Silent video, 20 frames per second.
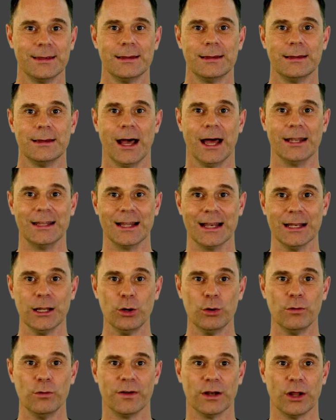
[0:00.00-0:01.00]
and a low
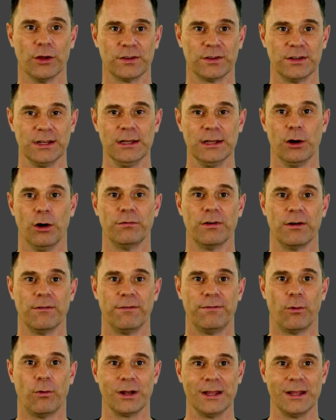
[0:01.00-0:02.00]
velocity of
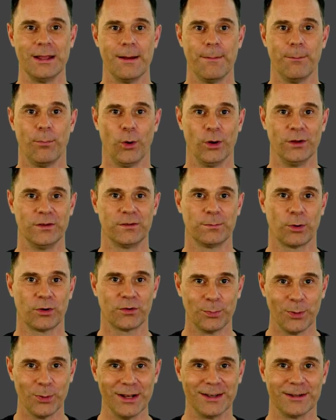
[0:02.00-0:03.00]
40 points per
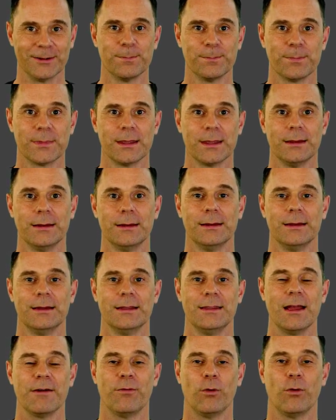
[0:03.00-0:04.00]
sprint.
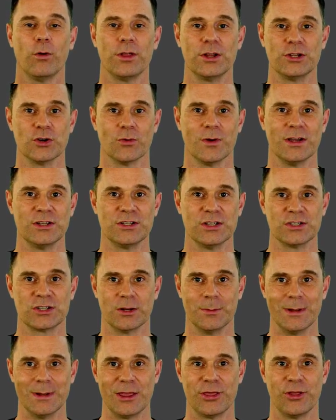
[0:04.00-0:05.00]
Therefore, the duration is going
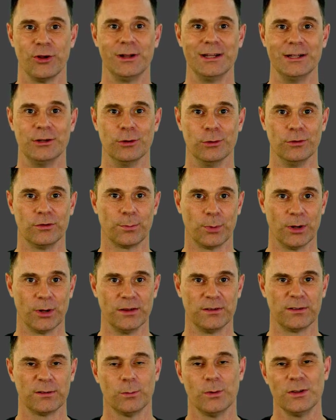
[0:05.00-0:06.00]
to be 32
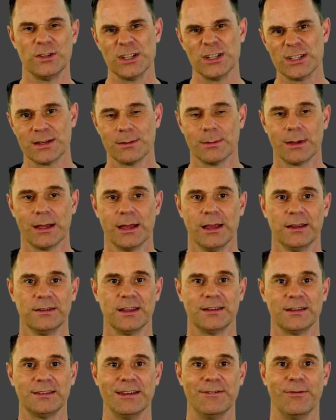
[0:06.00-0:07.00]
sprints, which is
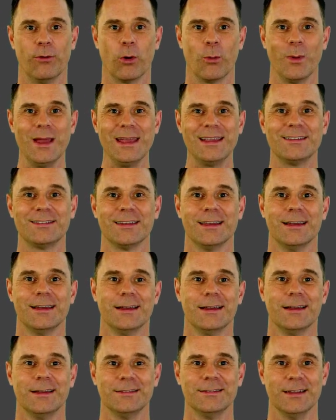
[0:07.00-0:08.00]
64 weeks,
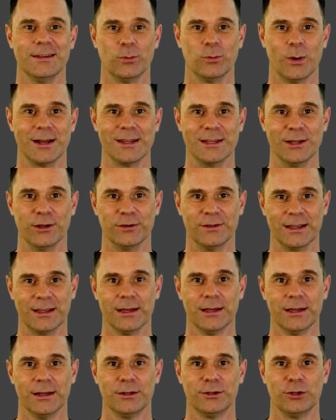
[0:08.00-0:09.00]
since we're using
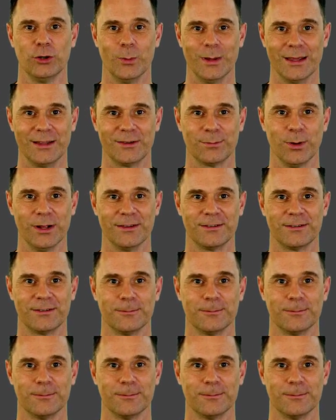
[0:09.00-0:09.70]
2-week sprints.